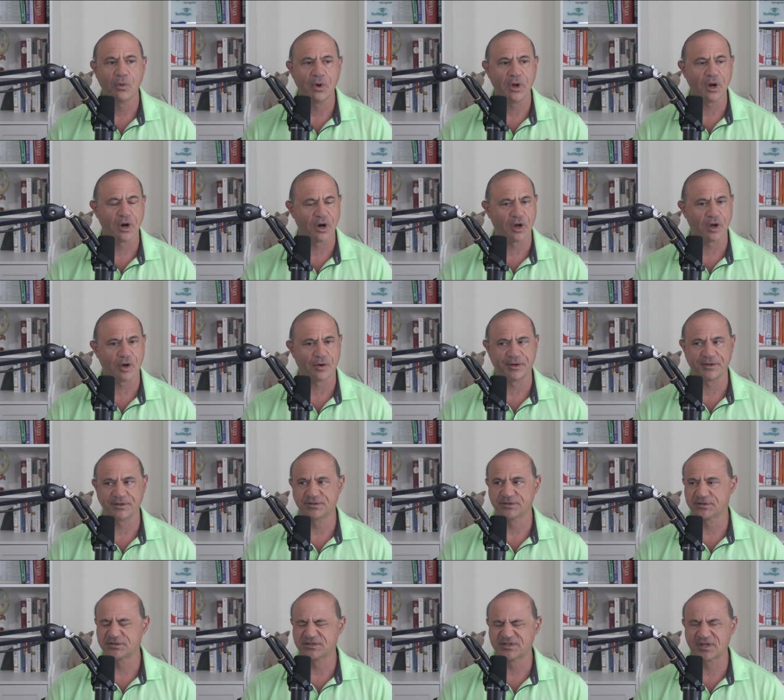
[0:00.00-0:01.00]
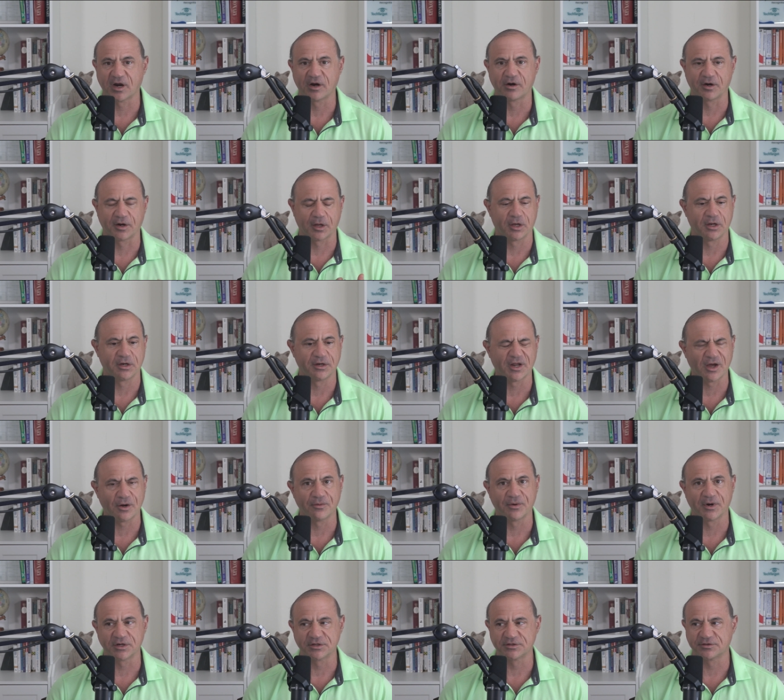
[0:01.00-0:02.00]
We are going to segregate
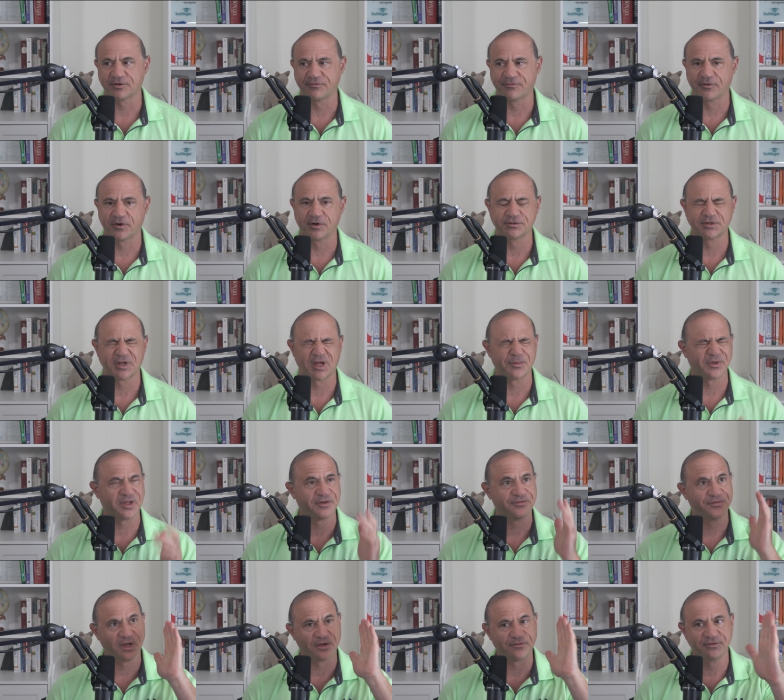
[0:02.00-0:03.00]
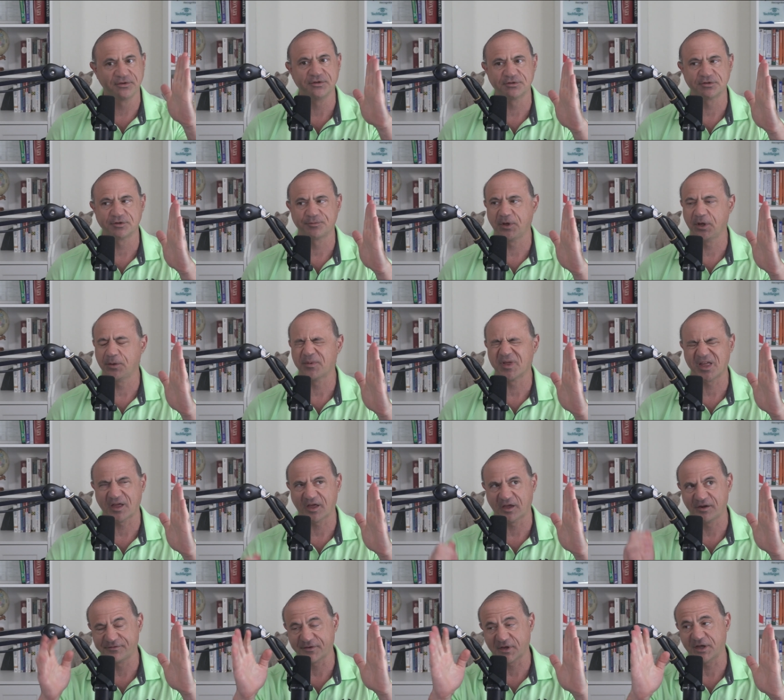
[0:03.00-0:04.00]
networks. So, for example, if we have user
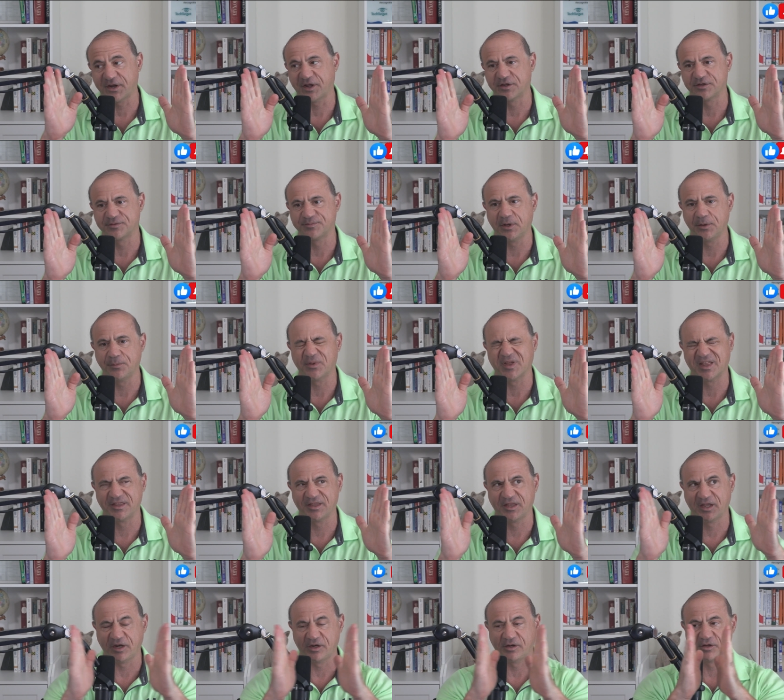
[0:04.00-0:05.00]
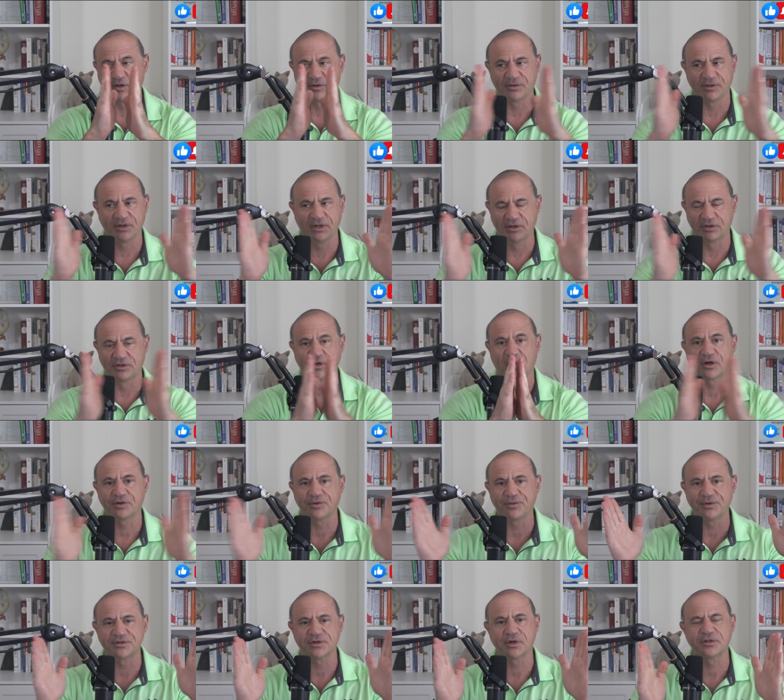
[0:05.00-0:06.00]
people and finance people and they don't need to
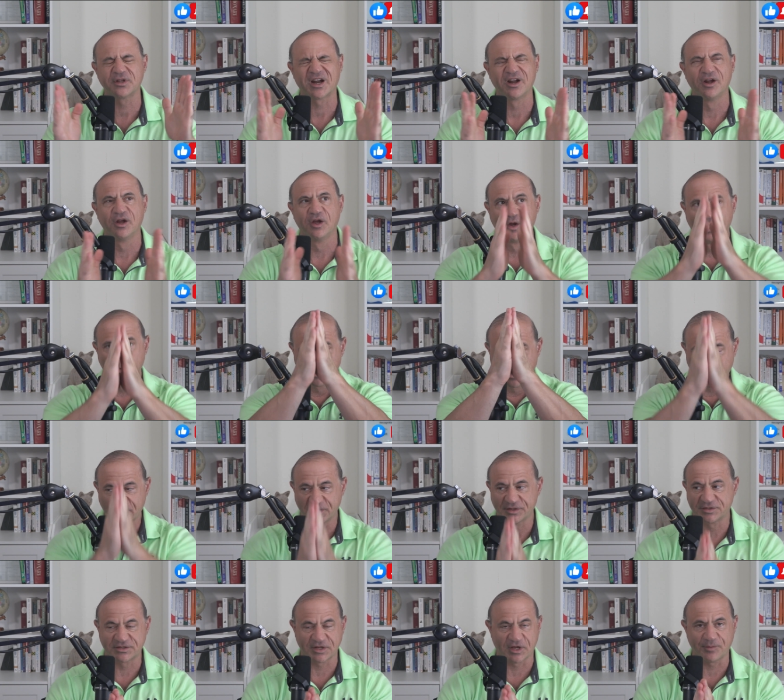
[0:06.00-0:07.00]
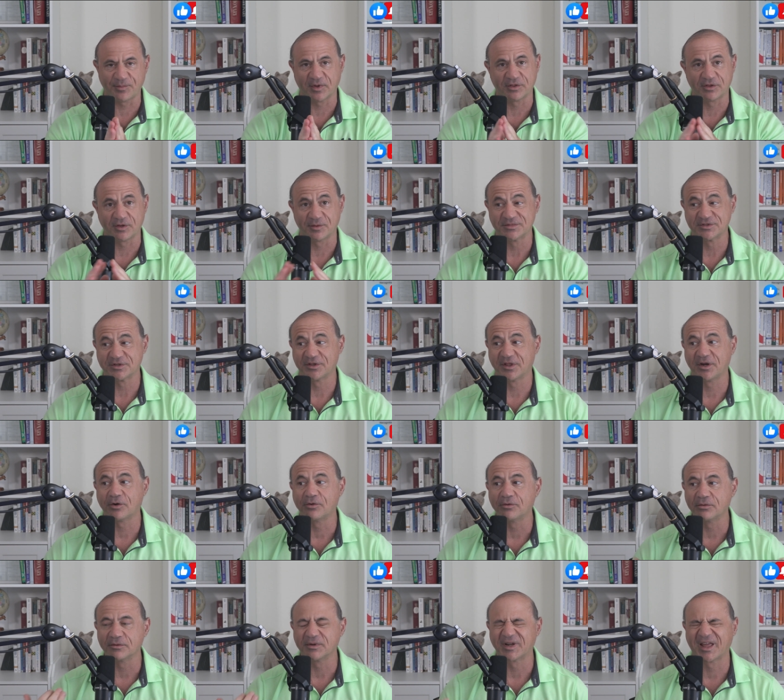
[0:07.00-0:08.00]
talk to each other, we're going to segment them so they
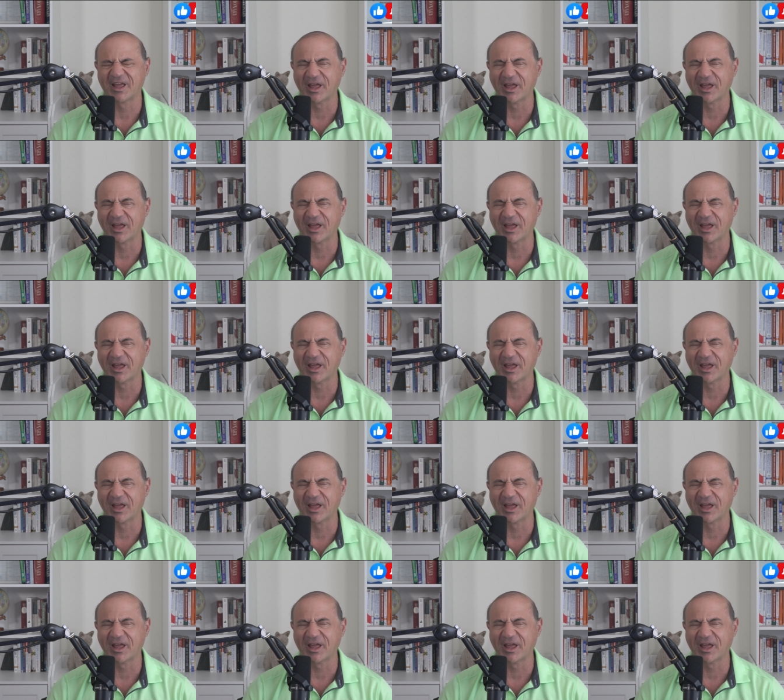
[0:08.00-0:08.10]
don't